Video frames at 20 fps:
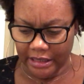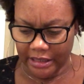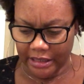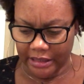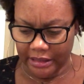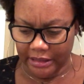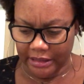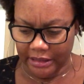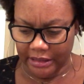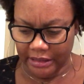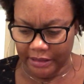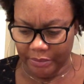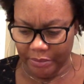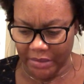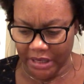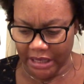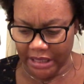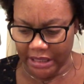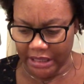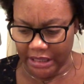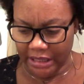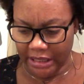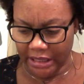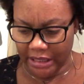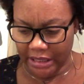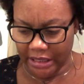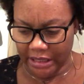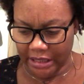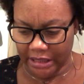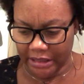it's made
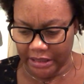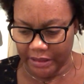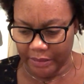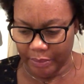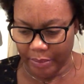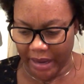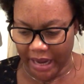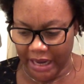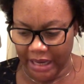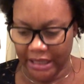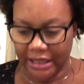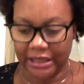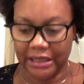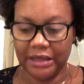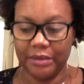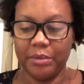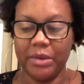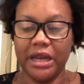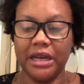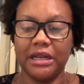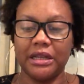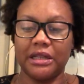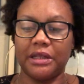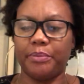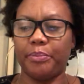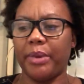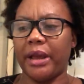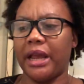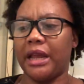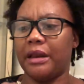in Spain. This is made in
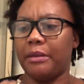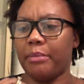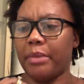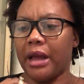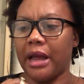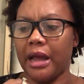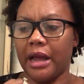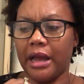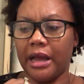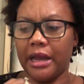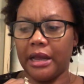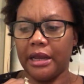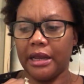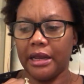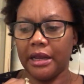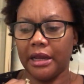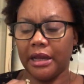Spain by